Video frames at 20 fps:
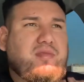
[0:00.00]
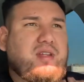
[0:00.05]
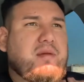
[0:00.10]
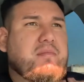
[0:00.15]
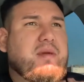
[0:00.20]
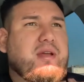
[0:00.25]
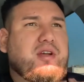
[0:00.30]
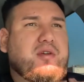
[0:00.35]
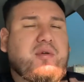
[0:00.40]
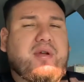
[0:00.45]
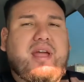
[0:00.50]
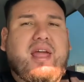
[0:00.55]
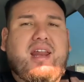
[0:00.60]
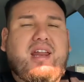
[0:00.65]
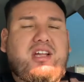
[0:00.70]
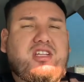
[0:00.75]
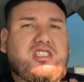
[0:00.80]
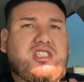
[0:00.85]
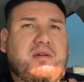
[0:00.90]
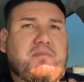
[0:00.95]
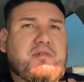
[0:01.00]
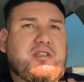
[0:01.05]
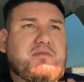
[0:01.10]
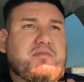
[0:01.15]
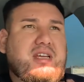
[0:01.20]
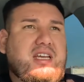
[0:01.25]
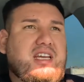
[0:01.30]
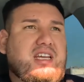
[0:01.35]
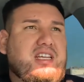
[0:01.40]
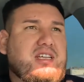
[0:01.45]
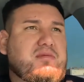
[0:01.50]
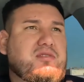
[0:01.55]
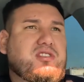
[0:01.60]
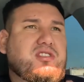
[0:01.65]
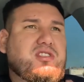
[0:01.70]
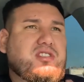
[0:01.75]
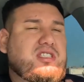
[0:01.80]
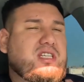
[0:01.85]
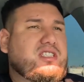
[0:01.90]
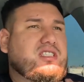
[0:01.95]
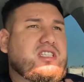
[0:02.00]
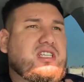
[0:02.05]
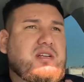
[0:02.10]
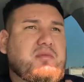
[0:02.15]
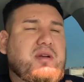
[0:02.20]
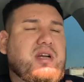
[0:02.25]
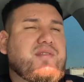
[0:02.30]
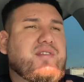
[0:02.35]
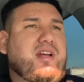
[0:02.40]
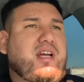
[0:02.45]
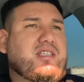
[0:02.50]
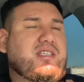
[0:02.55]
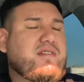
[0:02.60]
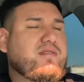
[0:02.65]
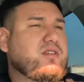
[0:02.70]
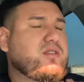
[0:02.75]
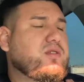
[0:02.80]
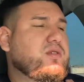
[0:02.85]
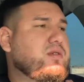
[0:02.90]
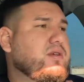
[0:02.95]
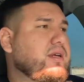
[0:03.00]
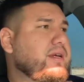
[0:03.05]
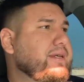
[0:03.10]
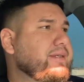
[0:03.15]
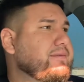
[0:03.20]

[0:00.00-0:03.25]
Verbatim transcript: make, creating jumpers, making them, stitching them, whatever you guys have to do,